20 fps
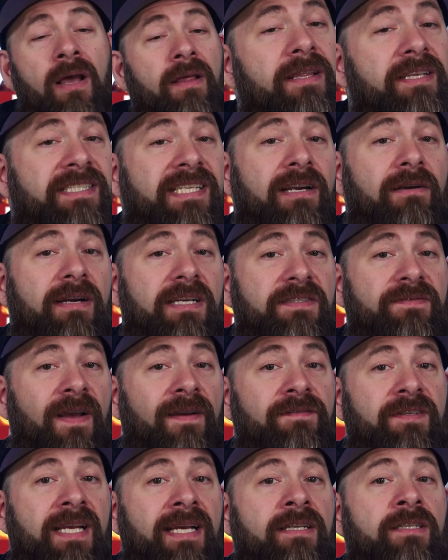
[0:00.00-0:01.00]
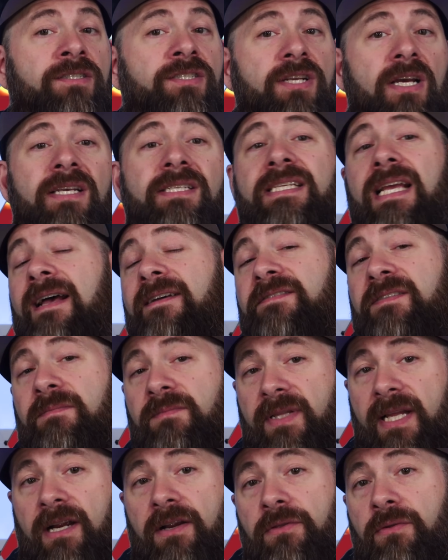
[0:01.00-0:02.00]
The CRS 510 does have
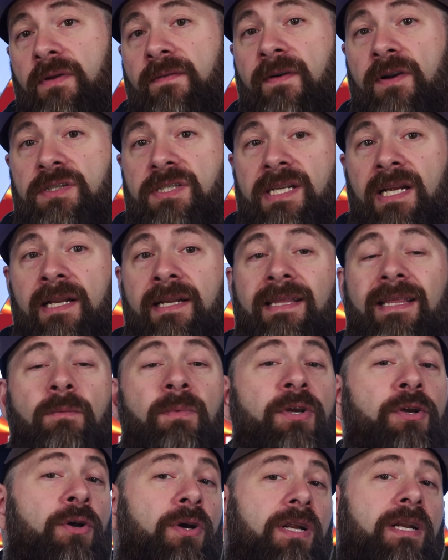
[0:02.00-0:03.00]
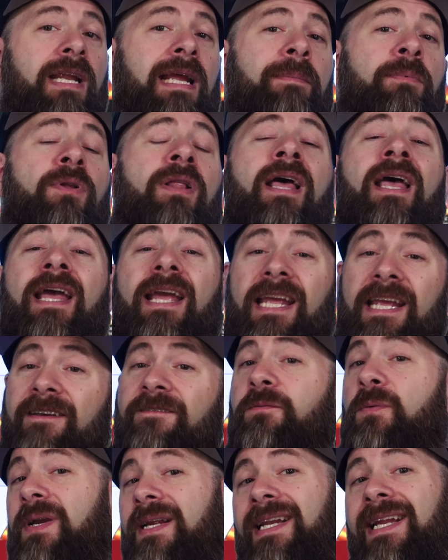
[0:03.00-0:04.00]
some layer 3 functionality that we could enable
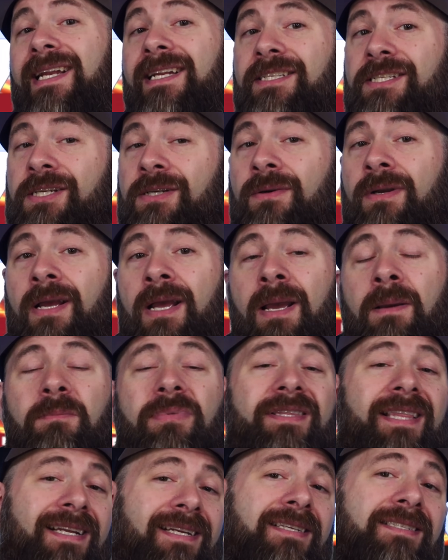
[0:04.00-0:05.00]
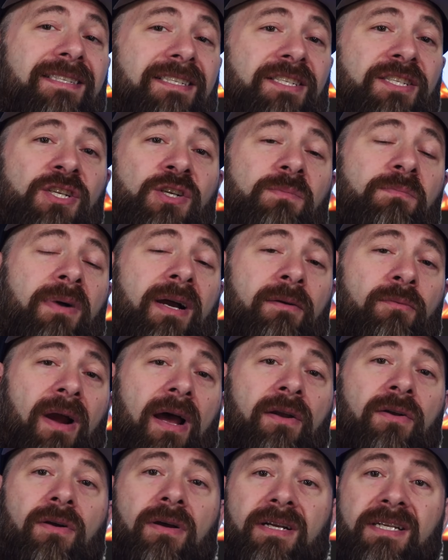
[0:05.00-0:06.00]
if we needed to, but that doesn't suit my
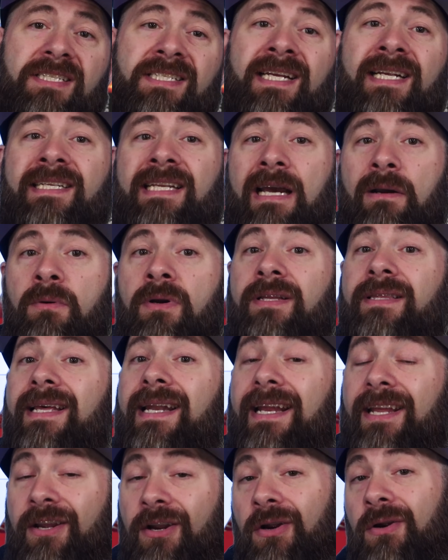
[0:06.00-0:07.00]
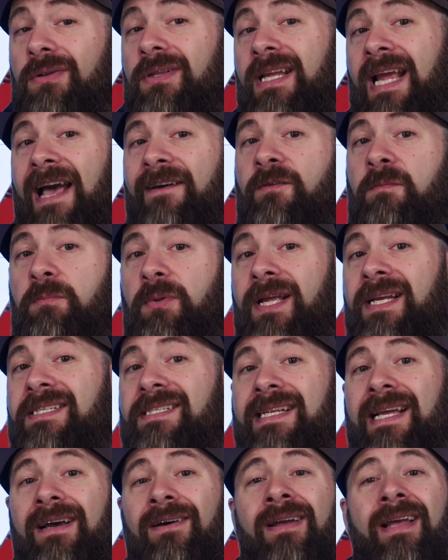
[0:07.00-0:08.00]
router on a stick network that I currently have in
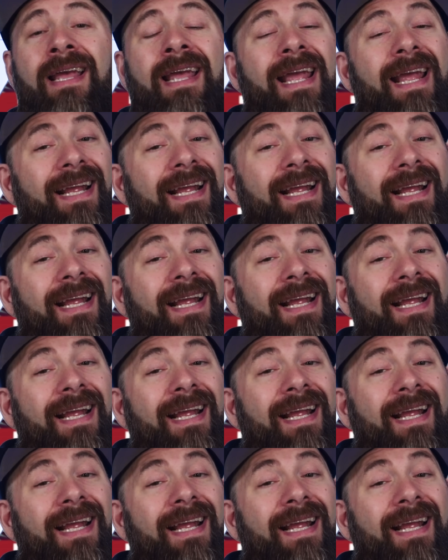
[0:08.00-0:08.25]
place now,